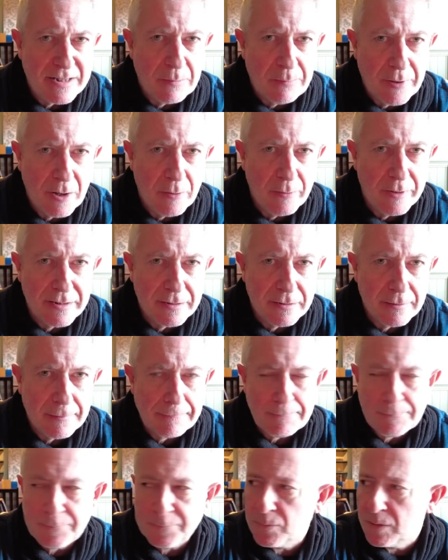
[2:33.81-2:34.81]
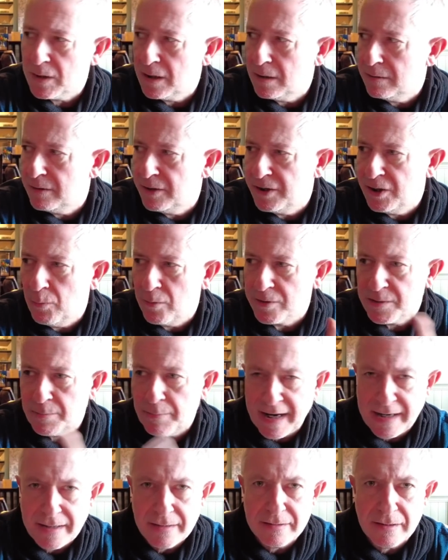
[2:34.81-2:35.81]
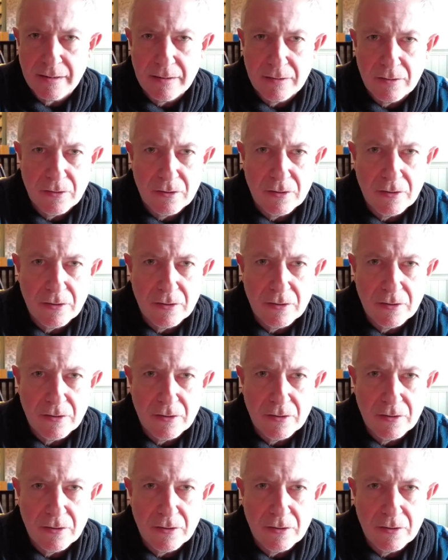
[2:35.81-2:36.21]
poet than he was a painter,